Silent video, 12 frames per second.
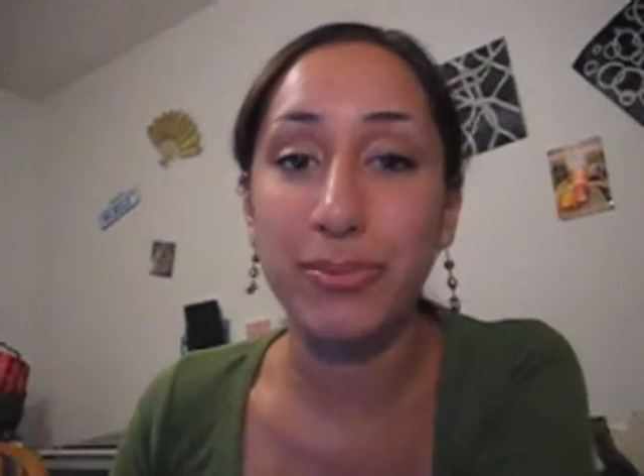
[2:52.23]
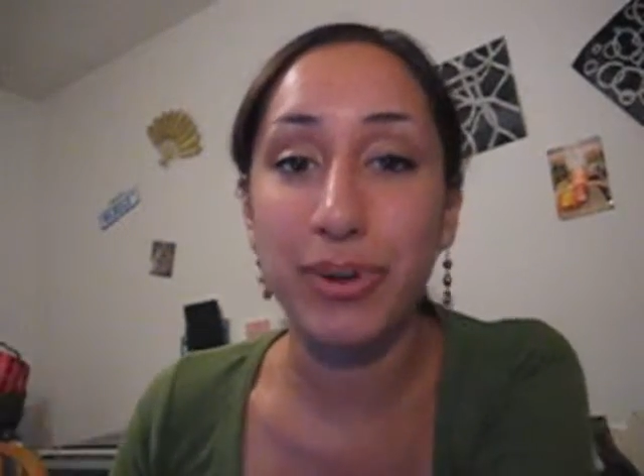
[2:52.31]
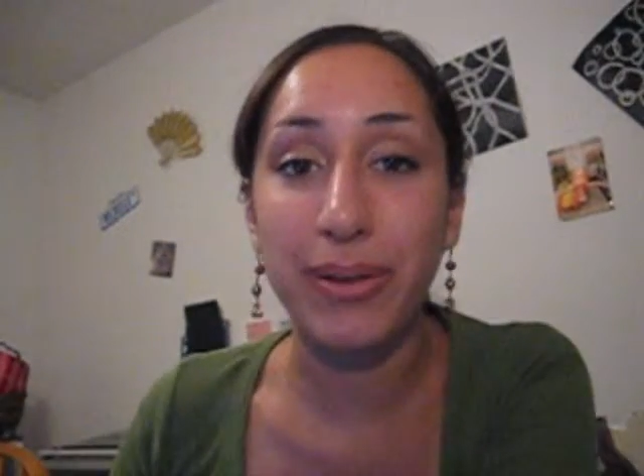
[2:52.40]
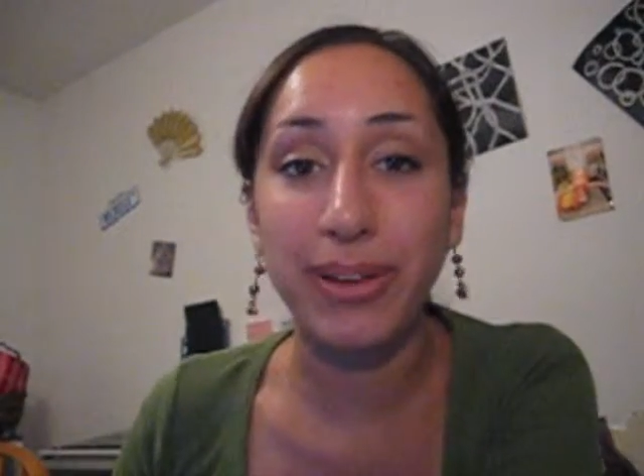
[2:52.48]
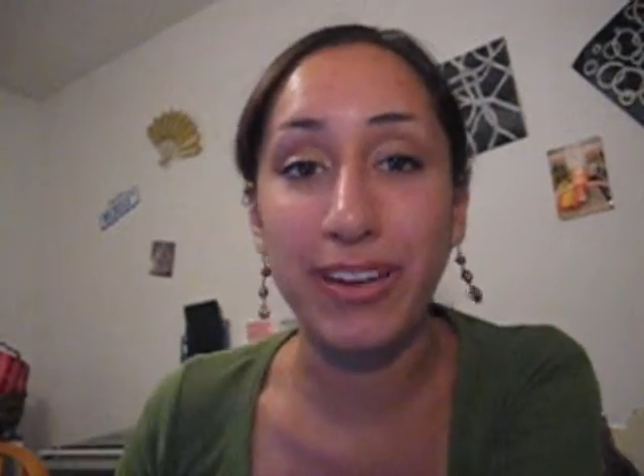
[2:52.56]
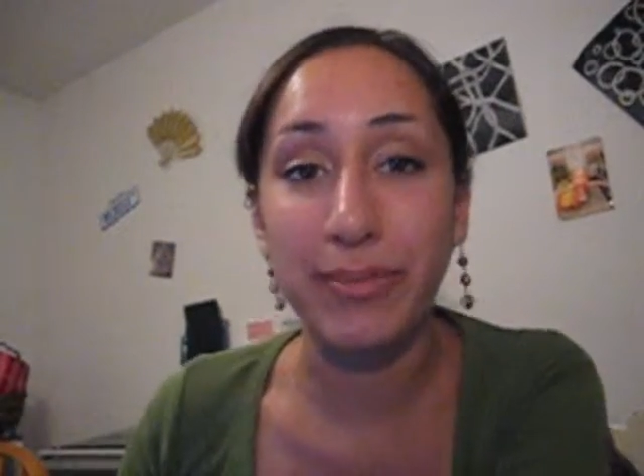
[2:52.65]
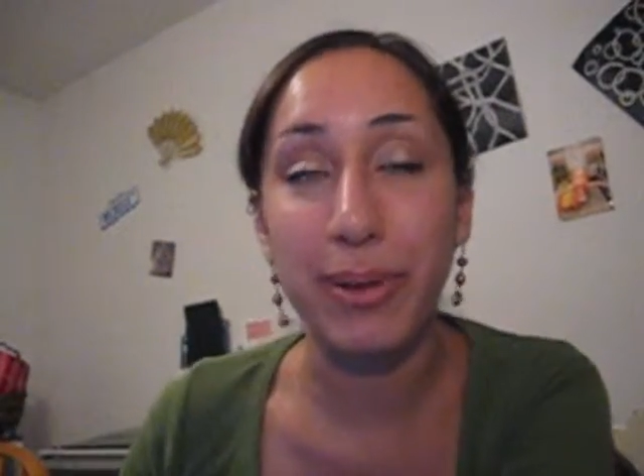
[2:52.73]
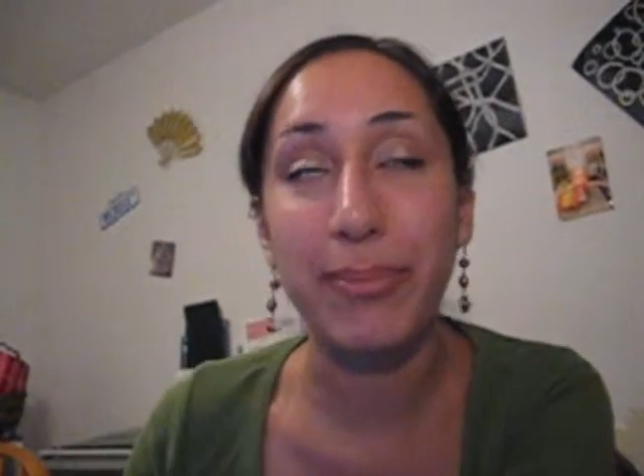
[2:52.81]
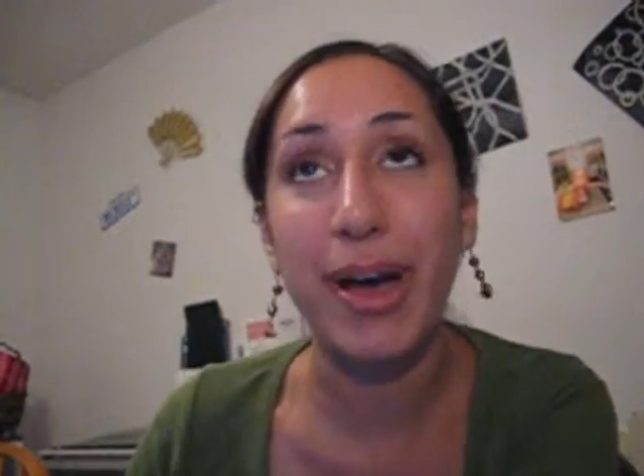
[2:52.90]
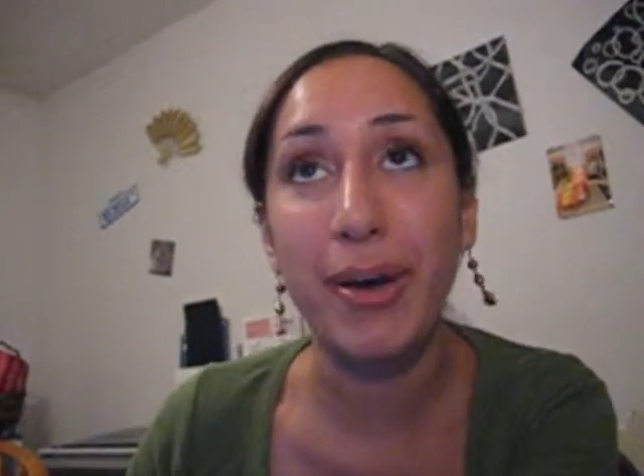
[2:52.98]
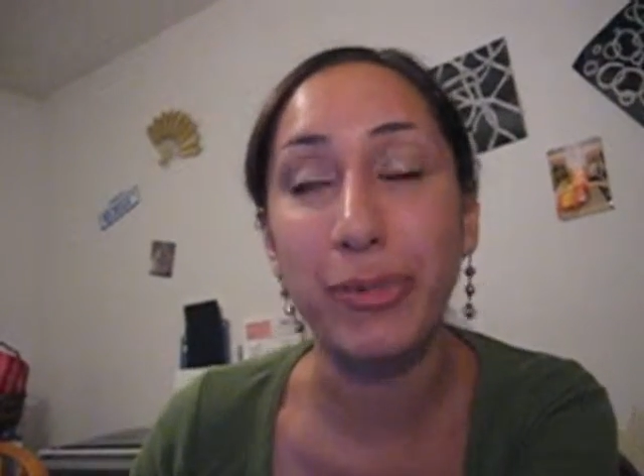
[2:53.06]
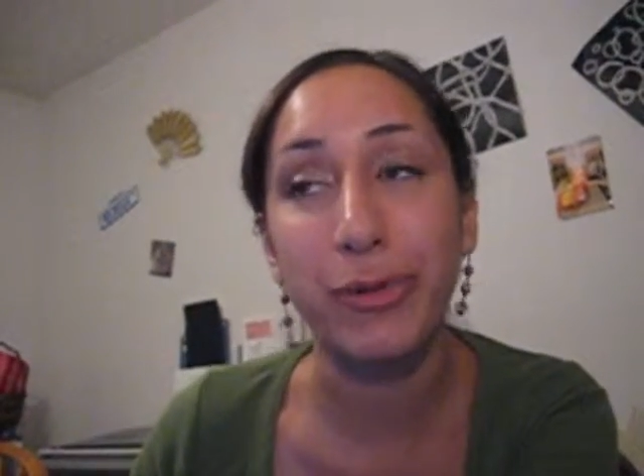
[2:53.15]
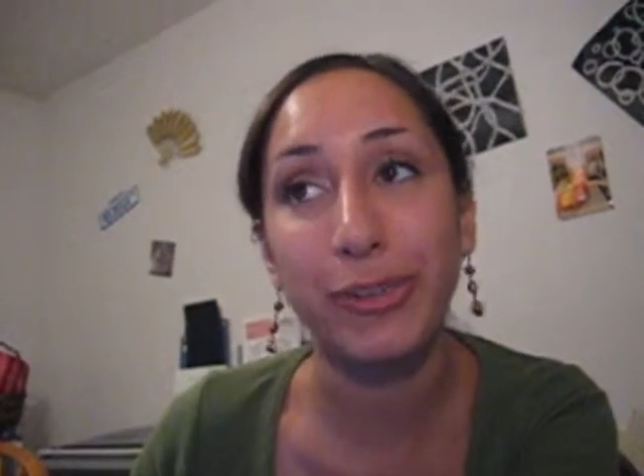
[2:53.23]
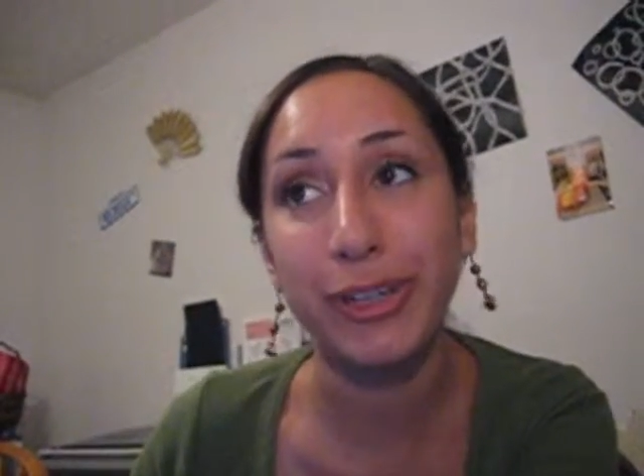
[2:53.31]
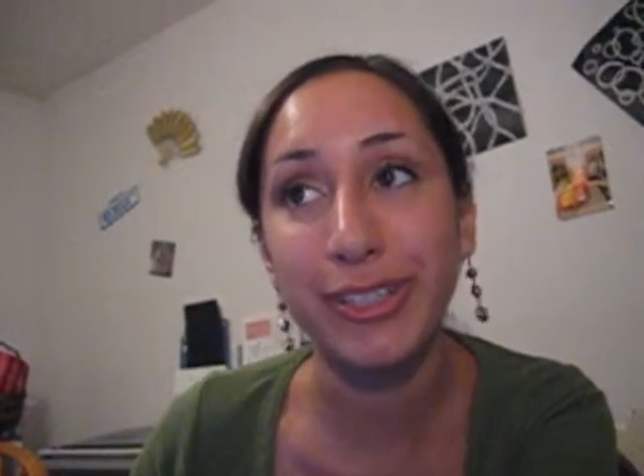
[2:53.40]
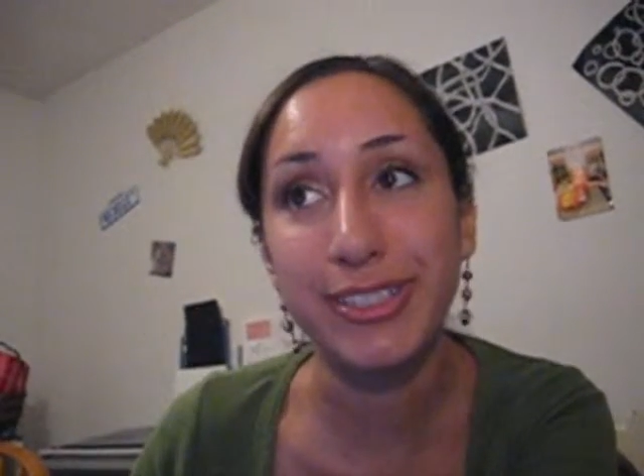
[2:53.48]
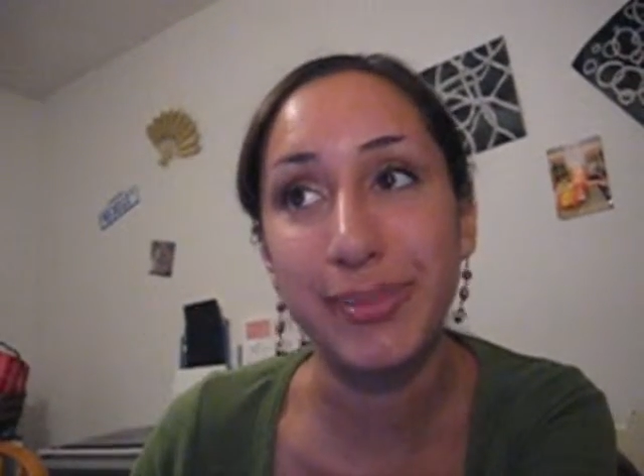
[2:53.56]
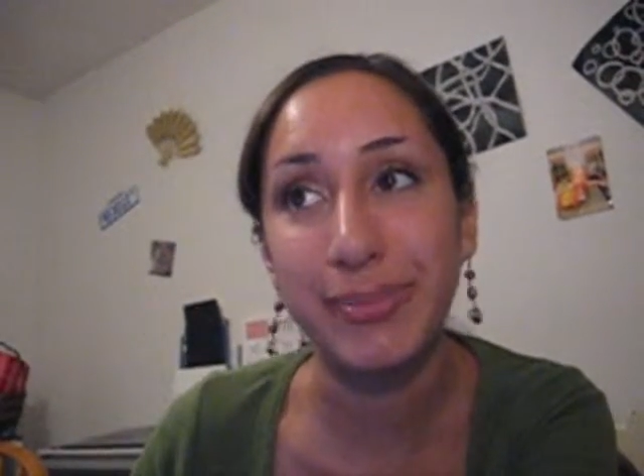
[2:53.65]
Probably have my mom over
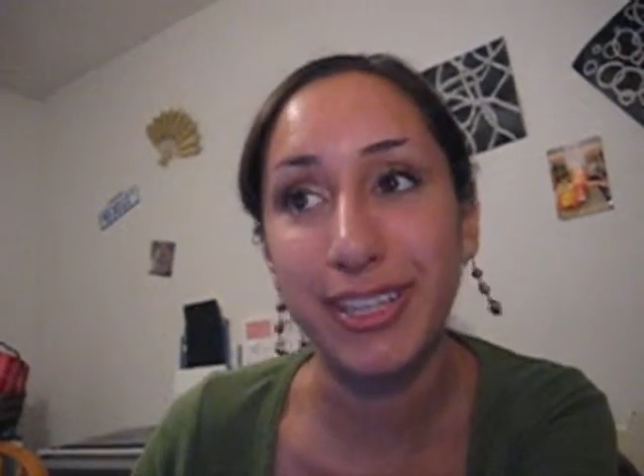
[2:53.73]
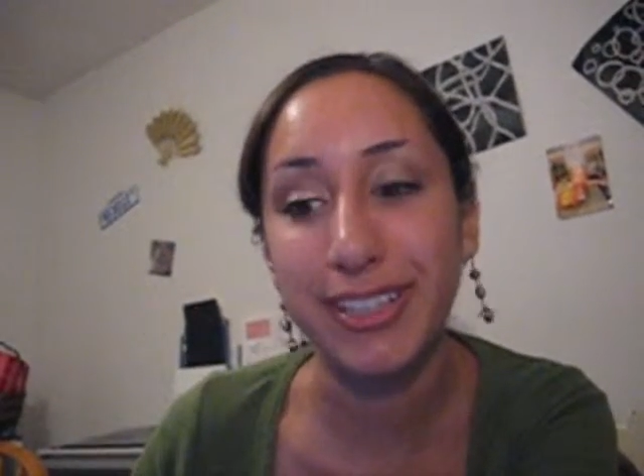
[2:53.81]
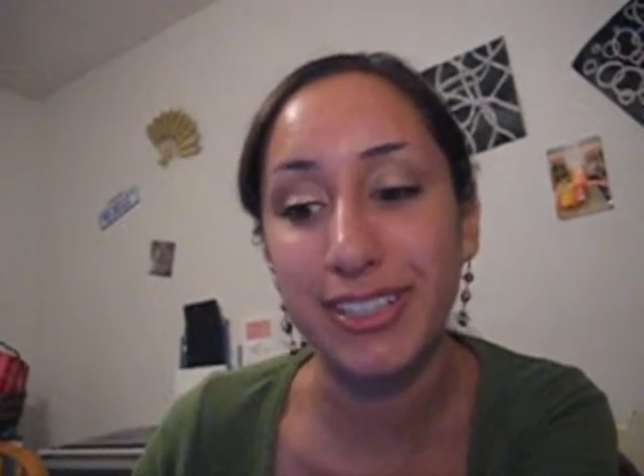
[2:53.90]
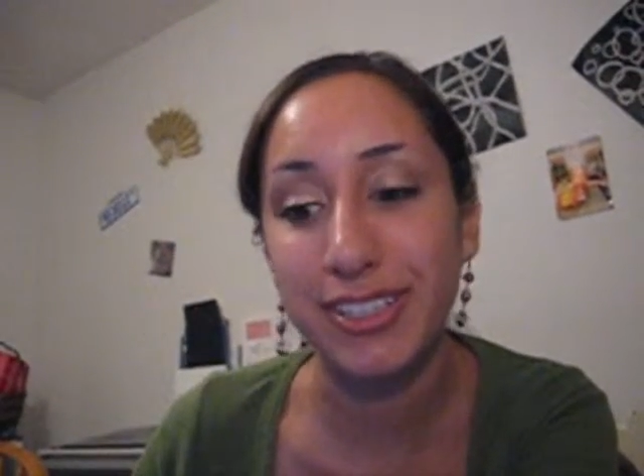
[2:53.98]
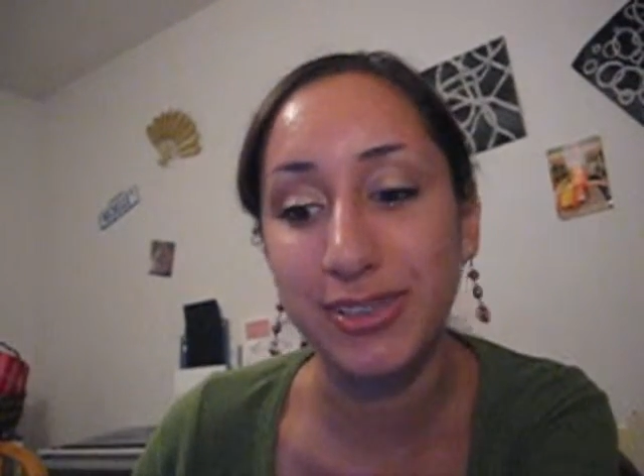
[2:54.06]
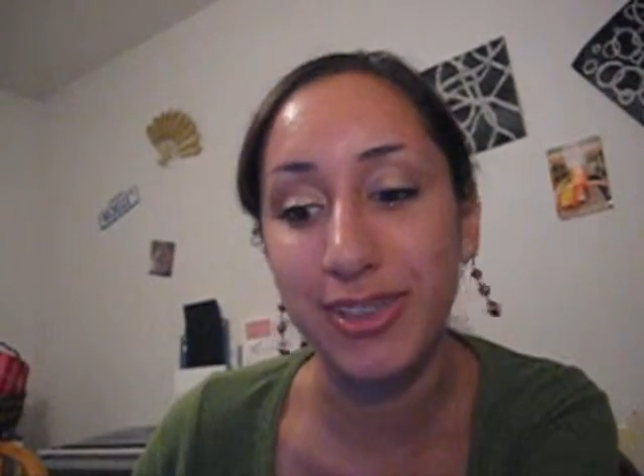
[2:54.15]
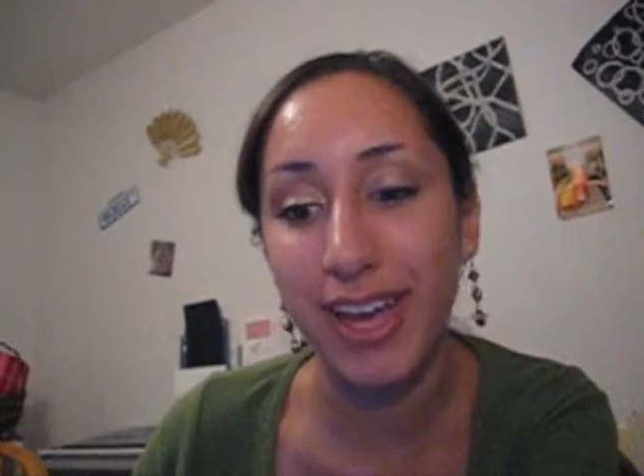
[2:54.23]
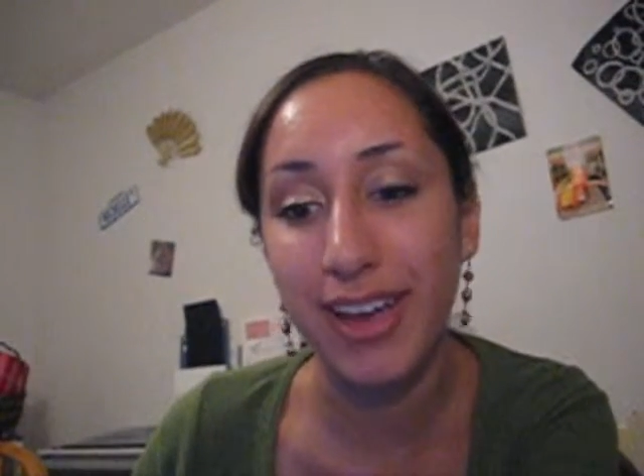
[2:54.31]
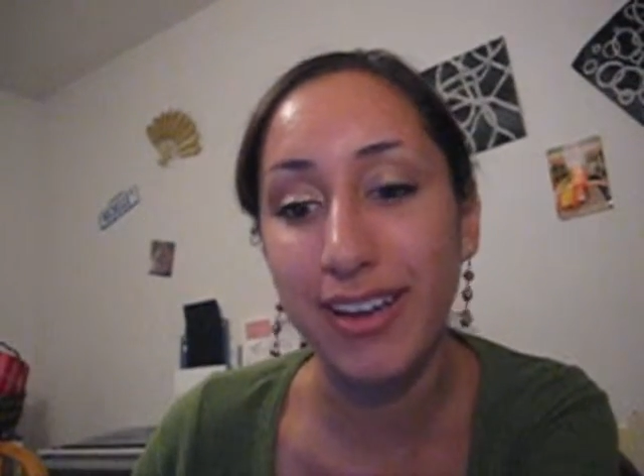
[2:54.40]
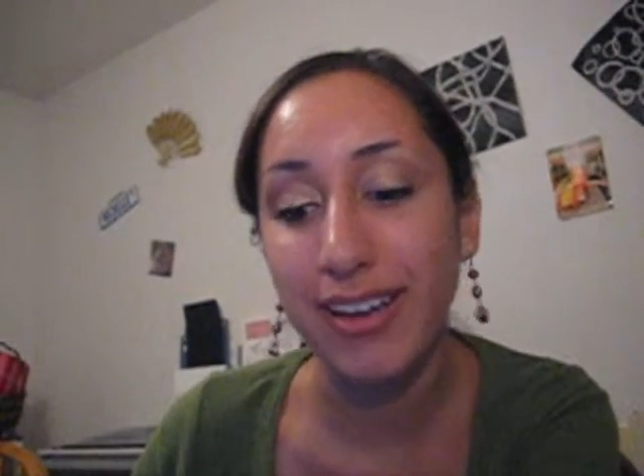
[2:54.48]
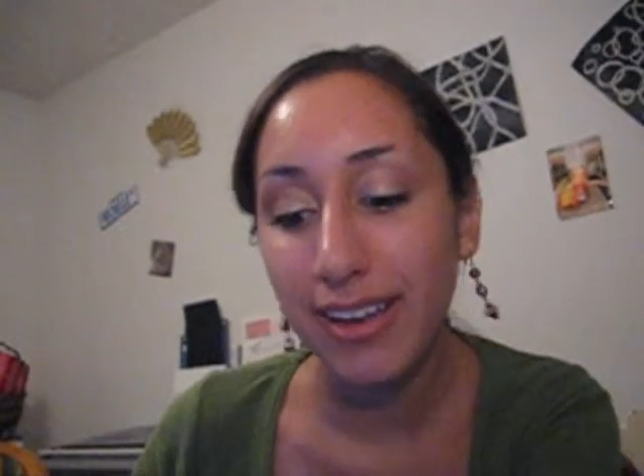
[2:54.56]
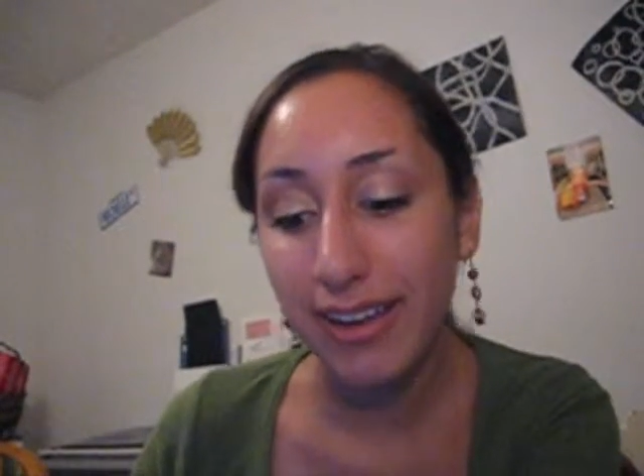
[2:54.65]
or something to do that.